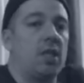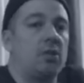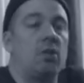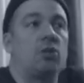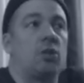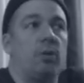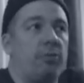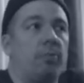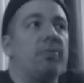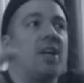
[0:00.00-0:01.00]
at Culture Club
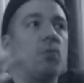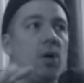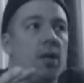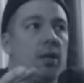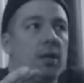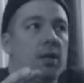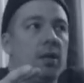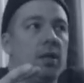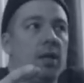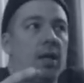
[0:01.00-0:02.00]
from day one.
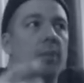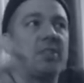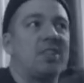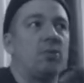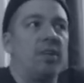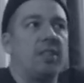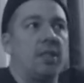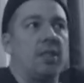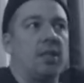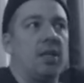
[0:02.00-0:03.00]
And I'm still
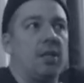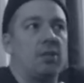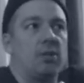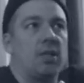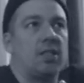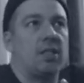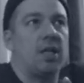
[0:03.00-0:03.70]
resident there. So that's